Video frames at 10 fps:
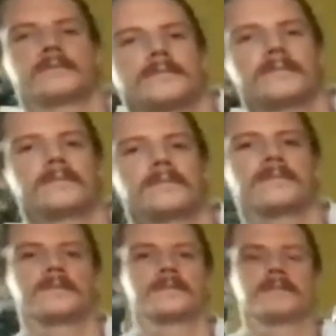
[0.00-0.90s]

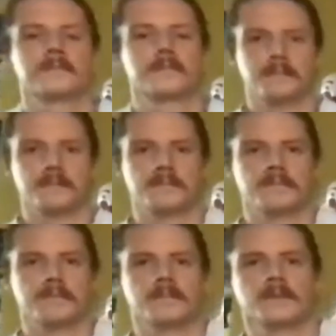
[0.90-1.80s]

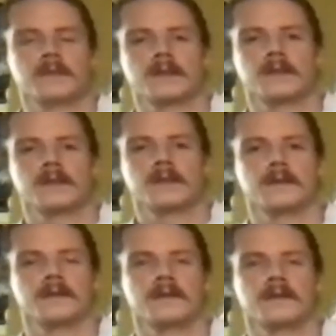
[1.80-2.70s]

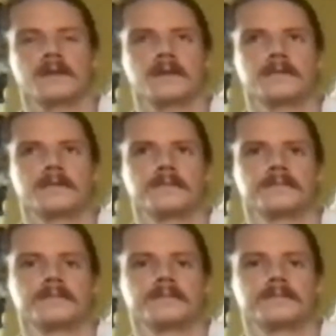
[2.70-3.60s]

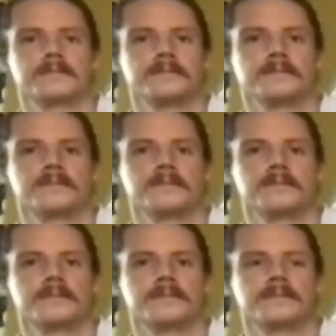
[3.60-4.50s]

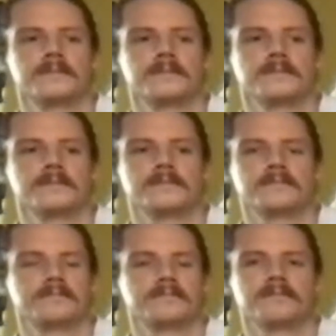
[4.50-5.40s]

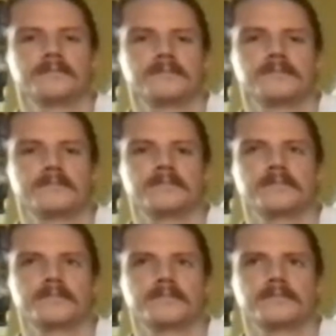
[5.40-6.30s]

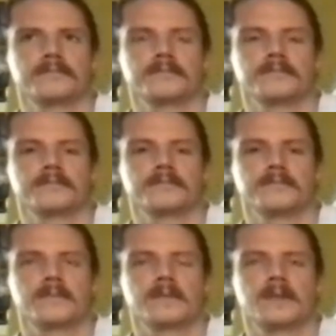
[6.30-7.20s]

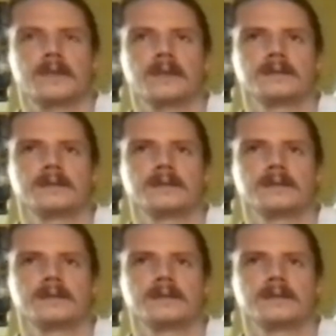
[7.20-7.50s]
No words are spoken by the person on screen.